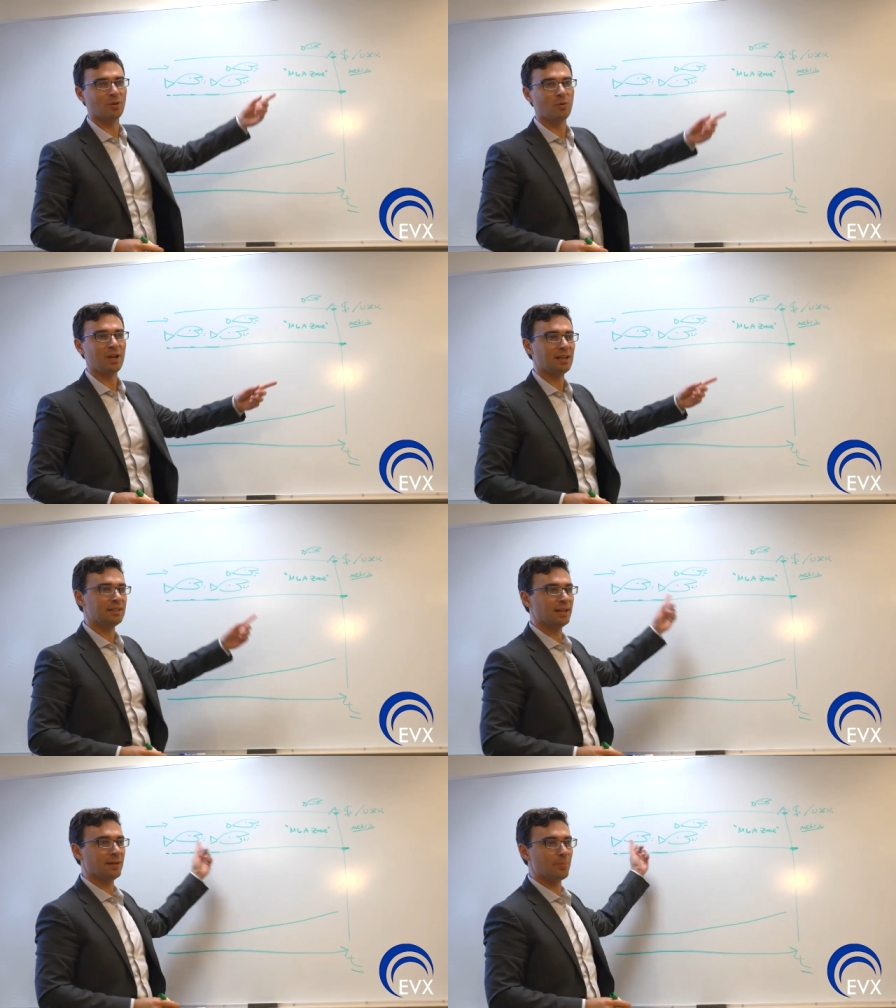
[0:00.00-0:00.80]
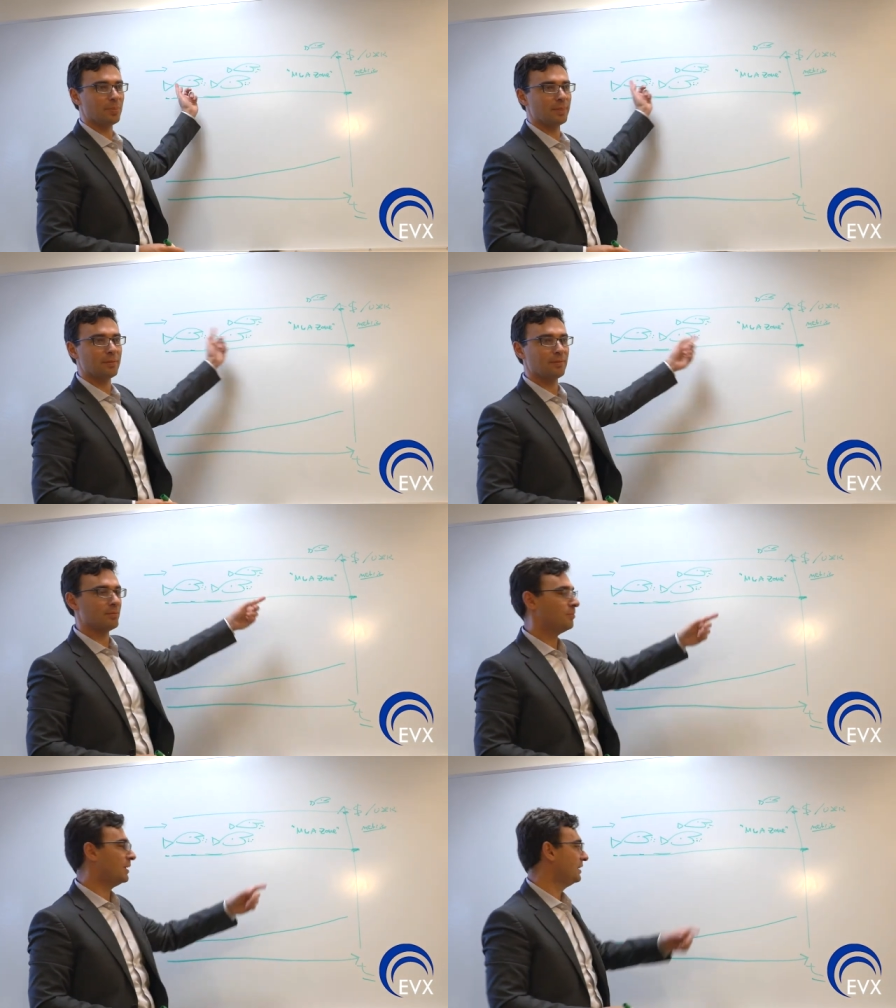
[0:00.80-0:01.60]
quickly that
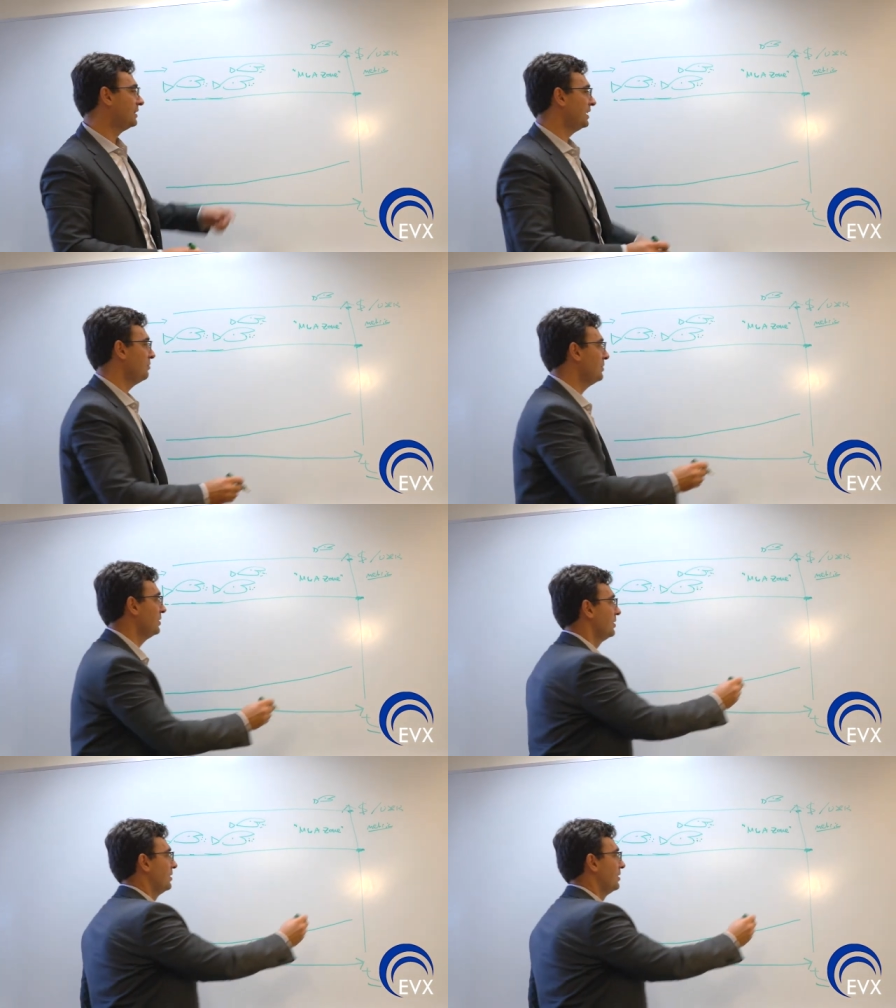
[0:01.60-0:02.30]
by the time